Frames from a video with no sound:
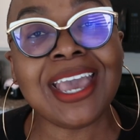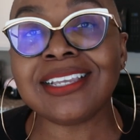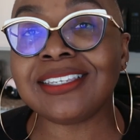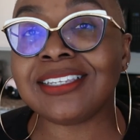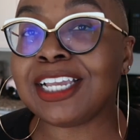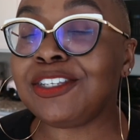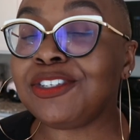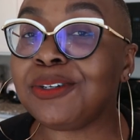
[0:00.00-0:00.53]

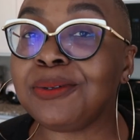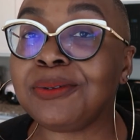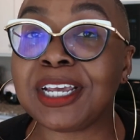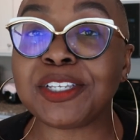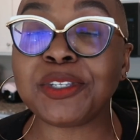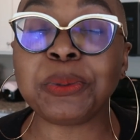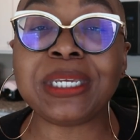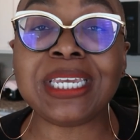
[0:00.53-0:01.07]
Stay tuned
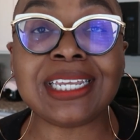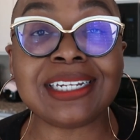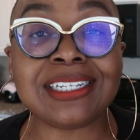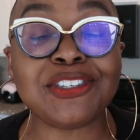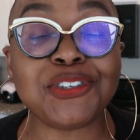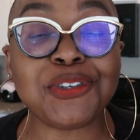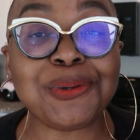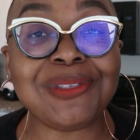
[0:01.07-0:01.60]
as we get
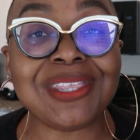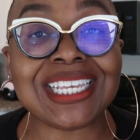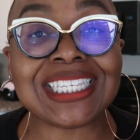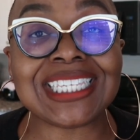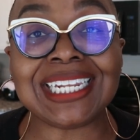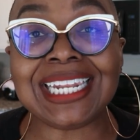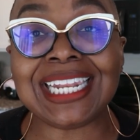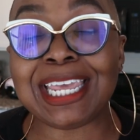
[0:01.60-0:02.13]
into
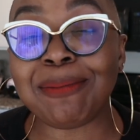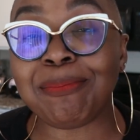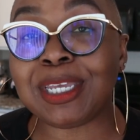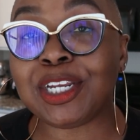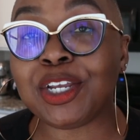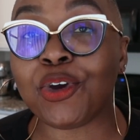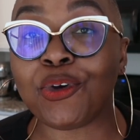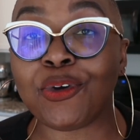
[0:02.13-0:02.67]
this
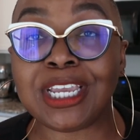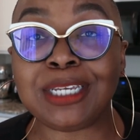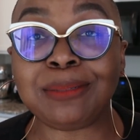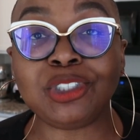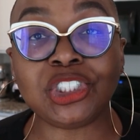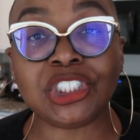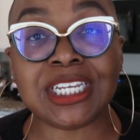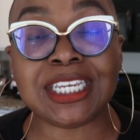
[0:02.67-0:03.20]
lemon
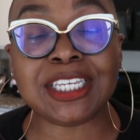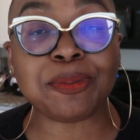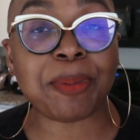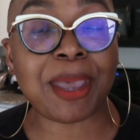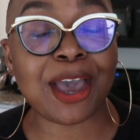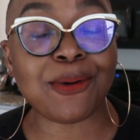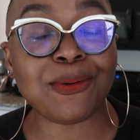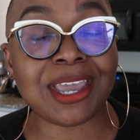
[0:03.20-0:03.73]
cream cheese
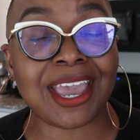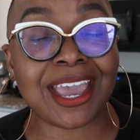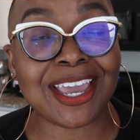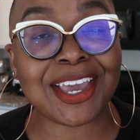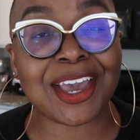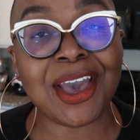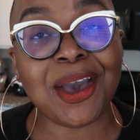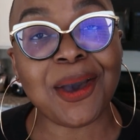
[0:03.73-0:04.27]
pound
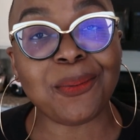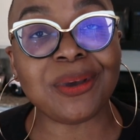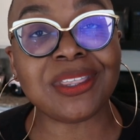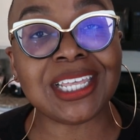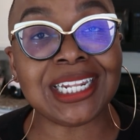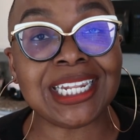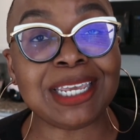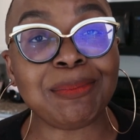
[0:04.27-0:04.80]
cake
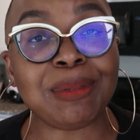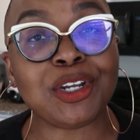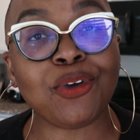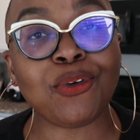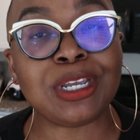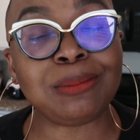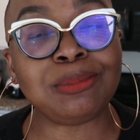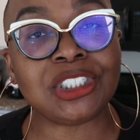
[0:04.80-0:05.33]
with a lemon
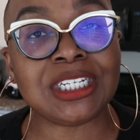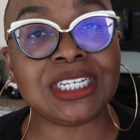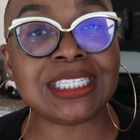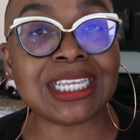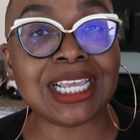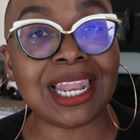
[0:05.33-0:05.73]
cream cheese